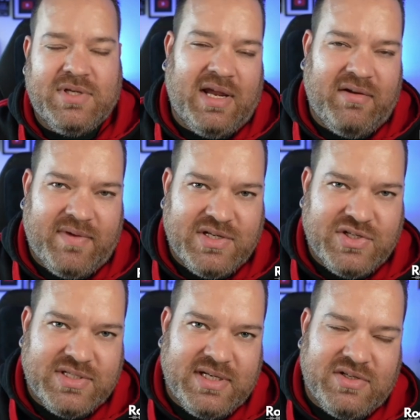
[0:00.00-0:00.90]
Gary Vee is
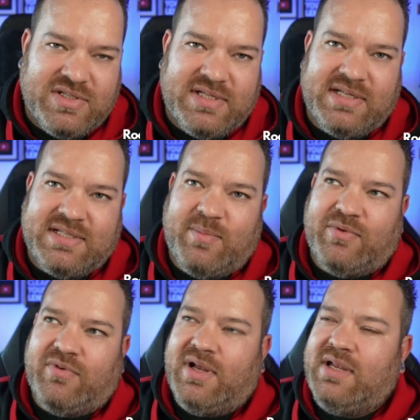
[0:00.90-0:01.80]
just an
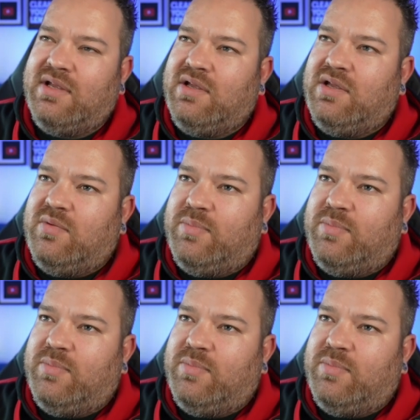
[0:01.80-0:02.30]
example, right? Yeah.